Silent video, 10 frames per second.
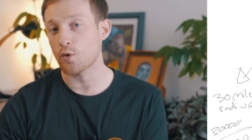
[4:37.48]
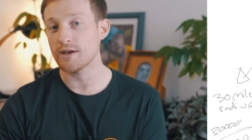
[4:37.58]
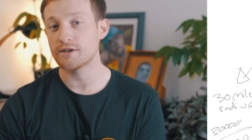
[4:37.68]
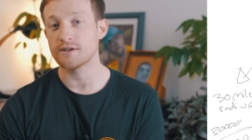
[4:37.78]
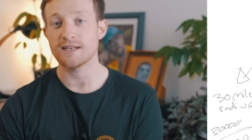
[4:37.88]

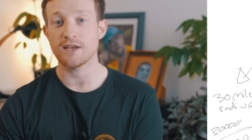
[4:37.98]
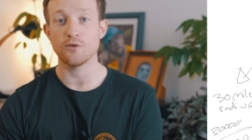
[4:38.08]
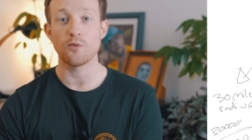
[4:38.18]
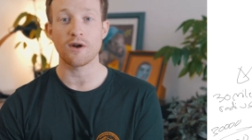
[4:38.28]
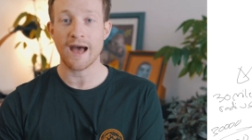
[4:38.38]
questions that
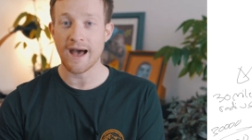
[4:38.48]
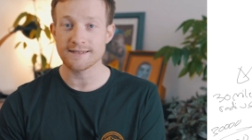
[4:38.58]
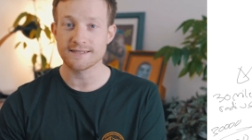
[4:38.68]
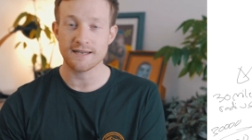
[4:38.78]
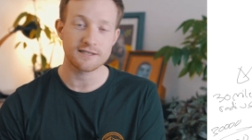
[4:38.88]
you want to
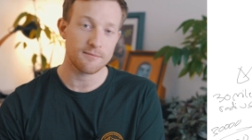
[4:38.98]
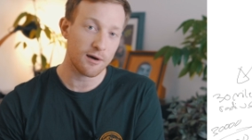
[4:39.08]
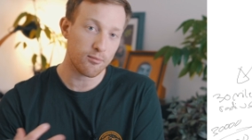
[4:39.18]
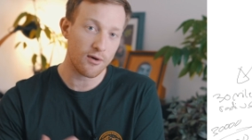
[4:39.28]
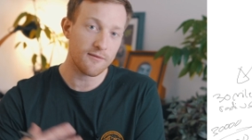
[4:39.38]
ask us
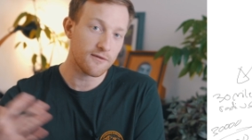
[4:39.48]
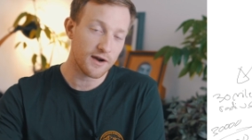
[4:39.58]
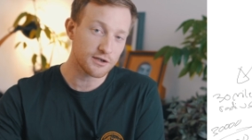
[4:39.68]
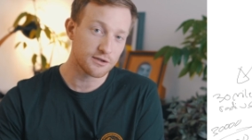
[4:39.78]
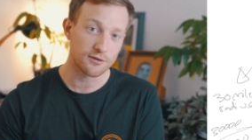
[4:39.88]
about private
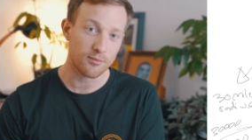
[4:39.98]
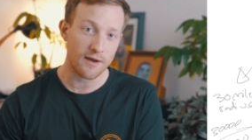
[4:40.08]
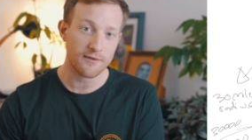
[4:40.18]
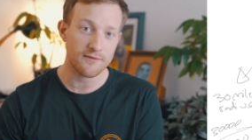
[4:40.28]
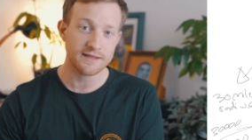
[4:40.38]
functions or
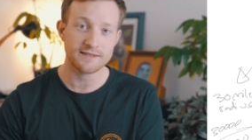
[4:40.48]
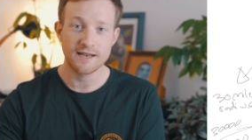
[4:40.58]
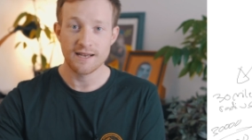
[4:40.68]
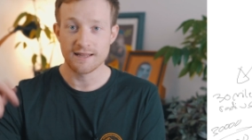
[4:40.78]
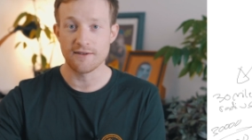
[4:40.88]
private events,
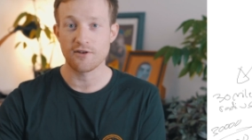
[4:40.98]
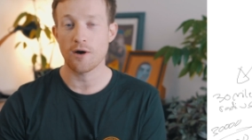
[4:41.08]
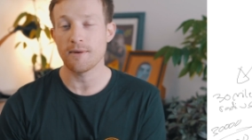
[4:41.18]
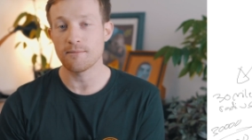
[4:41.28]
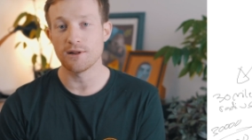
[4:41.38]
leave a
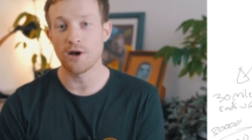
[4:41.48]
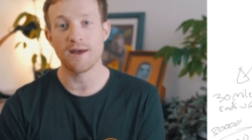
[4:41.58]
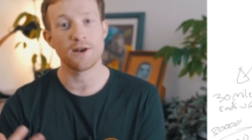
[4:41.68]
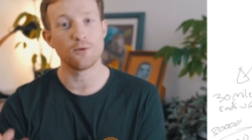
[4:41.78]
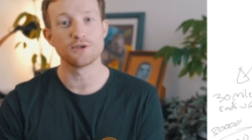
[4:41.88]
comment below,
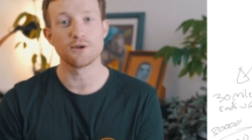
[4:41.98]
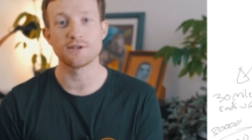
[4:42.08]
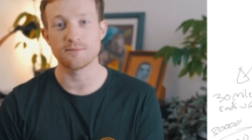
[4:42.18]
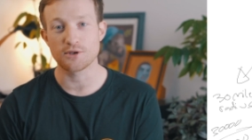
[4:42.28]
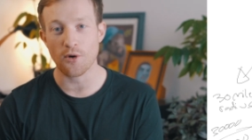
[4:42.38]
and also
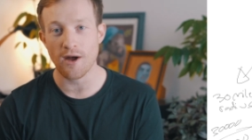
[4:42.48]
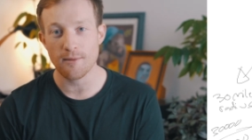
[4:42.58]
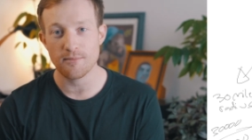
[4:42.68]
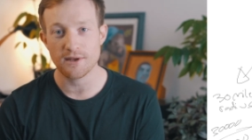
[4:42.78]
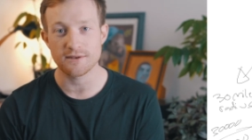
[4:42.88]

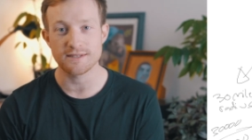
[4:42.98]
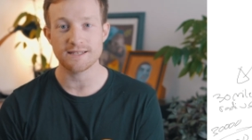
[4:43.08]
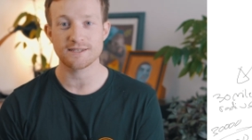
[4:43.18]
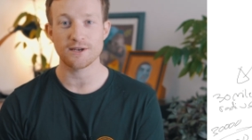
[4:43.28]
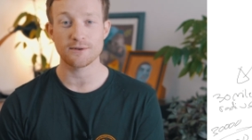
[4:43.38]
subscribe because
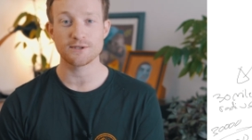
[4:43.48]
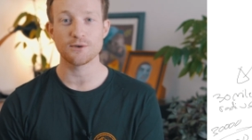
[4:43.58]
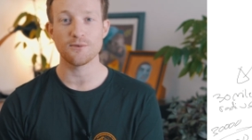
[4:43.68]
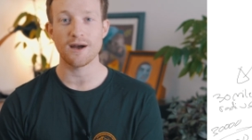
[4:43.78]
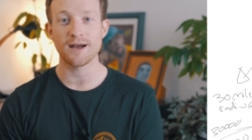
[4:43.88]
that's going
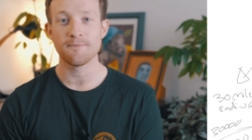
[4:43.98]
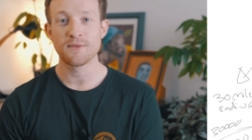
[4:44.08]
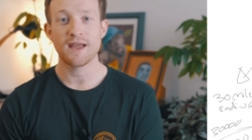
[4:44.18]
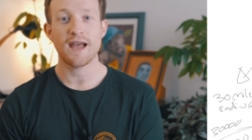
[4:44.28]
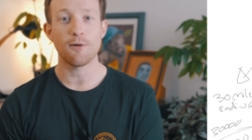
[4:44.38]
to
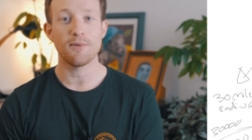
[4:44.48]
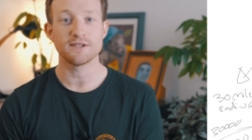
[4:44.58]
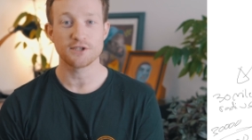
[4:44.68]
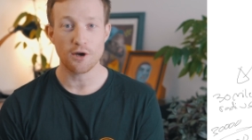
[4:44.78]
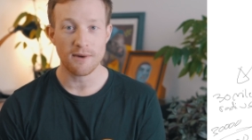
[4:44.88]
help
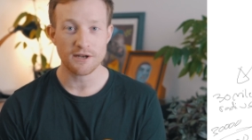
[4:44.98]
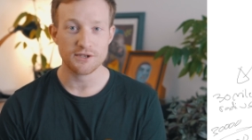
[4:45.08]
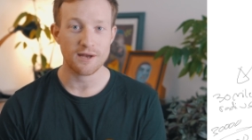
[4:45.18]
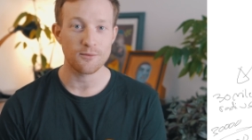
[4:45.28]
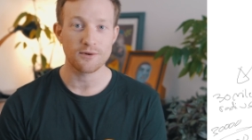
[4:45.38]
us so
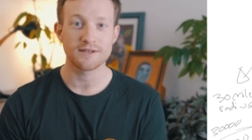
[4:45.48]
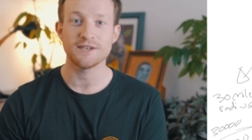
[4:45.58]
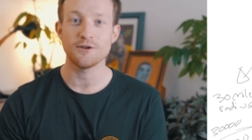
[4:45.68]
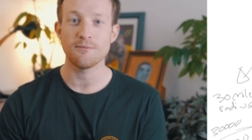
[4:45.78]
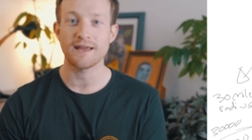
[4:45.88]
much, and we'll
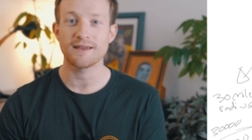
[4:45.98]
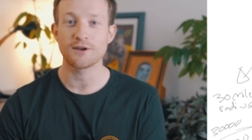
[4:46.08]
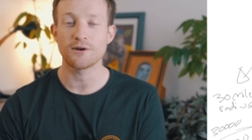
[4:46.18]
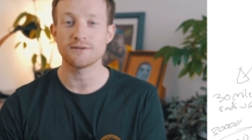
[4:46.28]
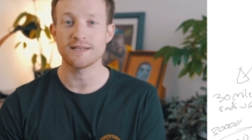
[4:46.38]
continue making
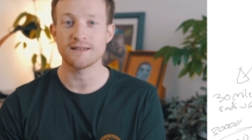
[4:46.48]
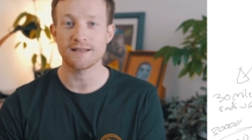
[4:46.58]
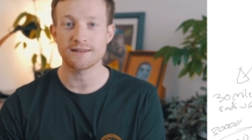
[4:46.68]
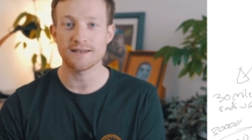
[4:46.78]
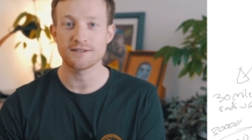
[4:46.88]
content
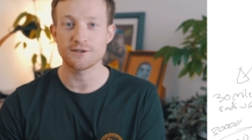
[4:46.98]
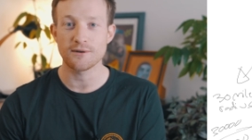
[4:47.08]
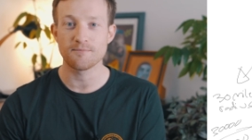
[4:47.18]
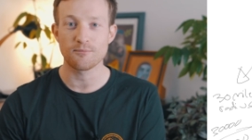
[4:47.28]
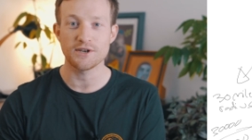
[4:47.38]
like this. So
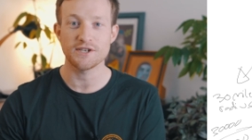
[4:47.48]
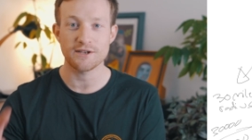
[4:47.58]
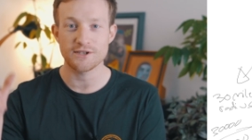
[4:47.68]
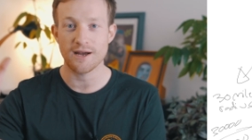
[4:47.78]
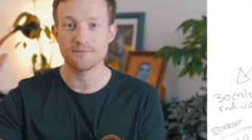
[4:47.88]
appreciate
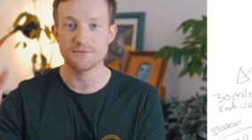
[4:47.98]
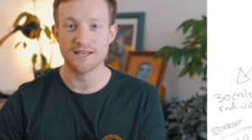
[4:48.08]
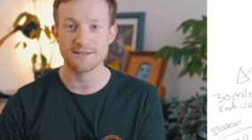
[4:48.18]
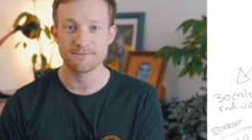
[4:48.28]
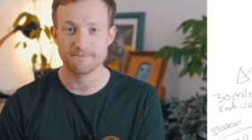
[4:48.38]
your time.
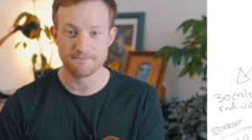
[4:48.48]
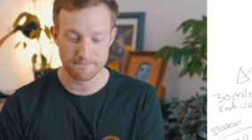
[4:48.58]
Cheers.